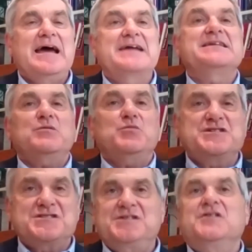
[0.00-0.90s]
And yet we
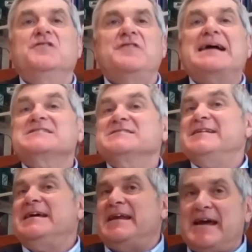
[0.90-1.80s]
still
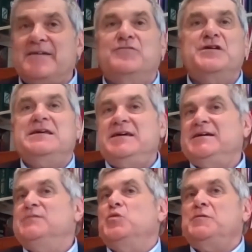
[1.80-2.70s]
vaccinate every
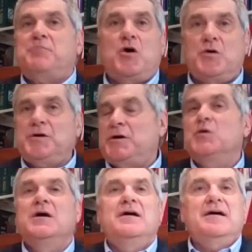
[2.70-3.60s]
kid with
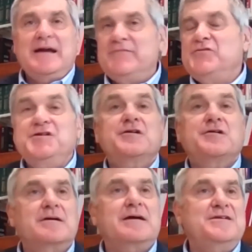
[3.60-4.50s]
polio every
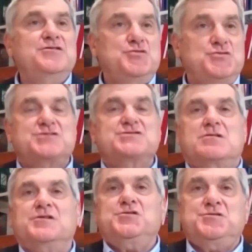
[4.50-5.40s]
year. And you just
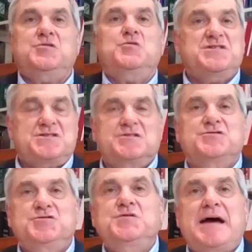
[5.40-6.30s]
argued that we
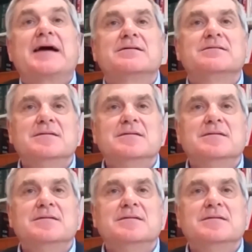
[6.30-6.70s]
still do that.